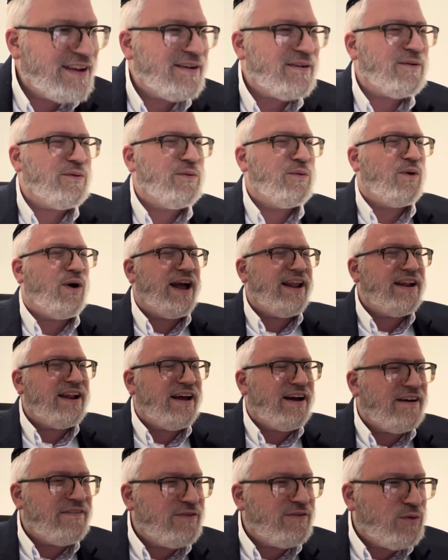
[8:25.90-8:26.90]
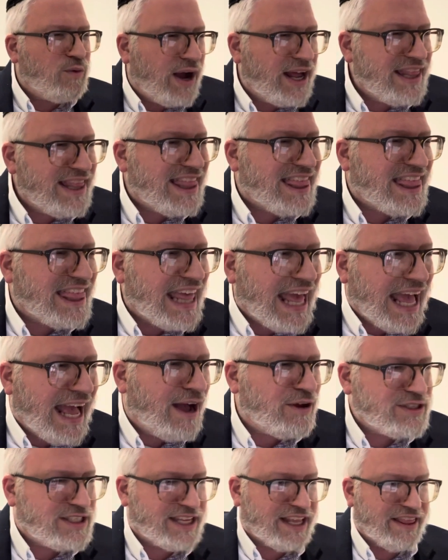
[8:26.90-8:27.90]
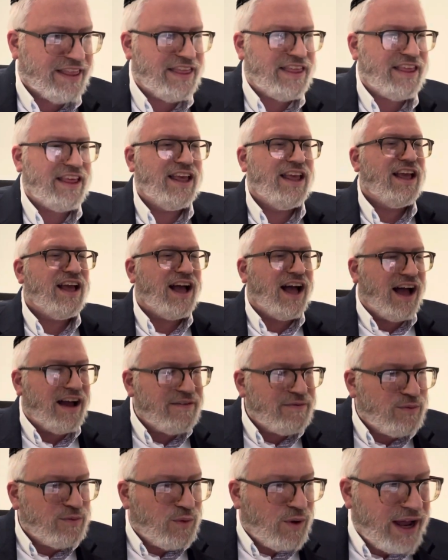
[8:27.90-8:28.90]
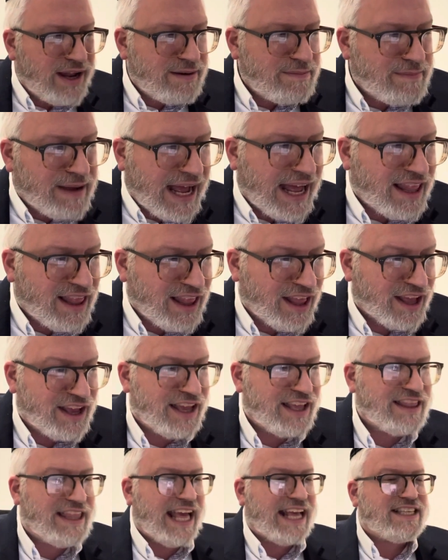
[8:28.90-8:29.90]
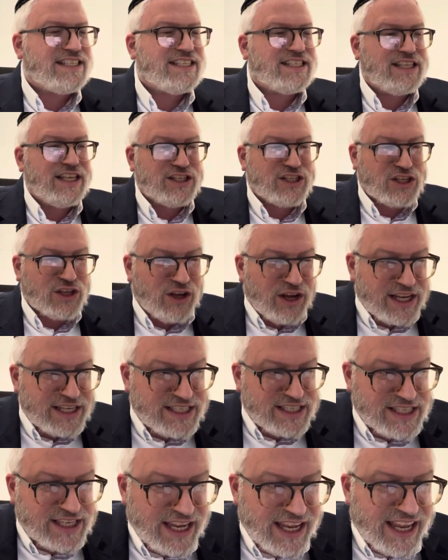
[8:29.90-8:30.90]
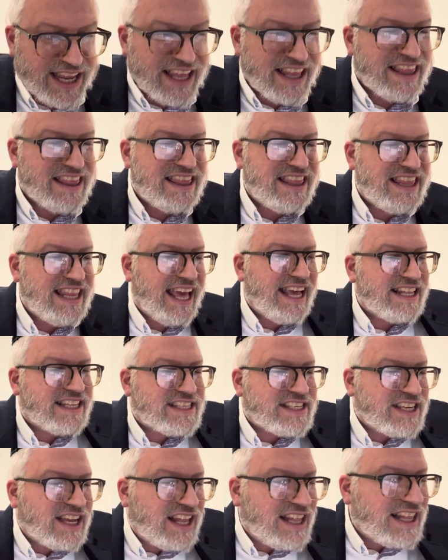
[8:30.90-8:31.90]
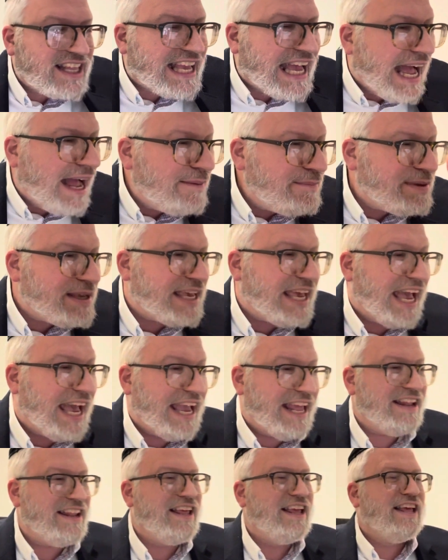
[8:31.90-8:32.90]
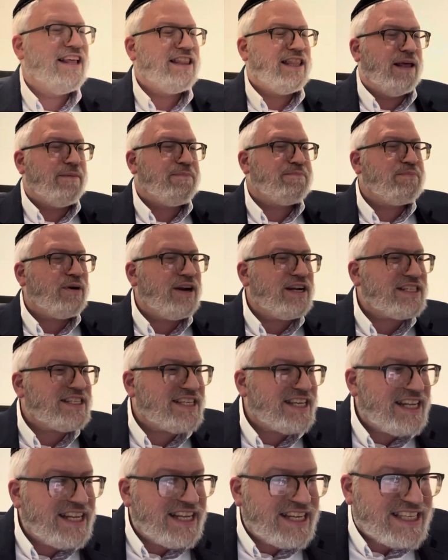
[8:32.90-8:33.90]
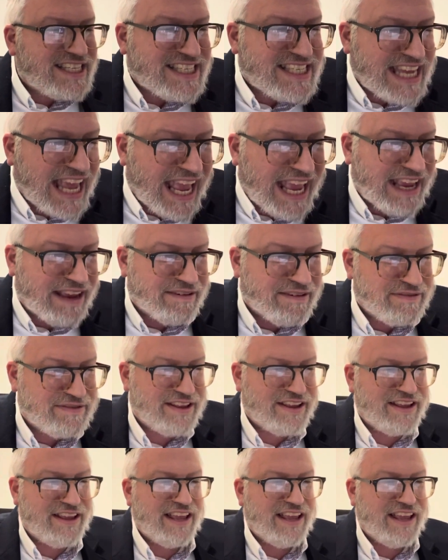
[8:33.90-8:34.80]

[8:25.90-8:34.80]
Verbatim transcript: one of one thousandth of one malach, that's the schus, nitzel gamke, the person is saved.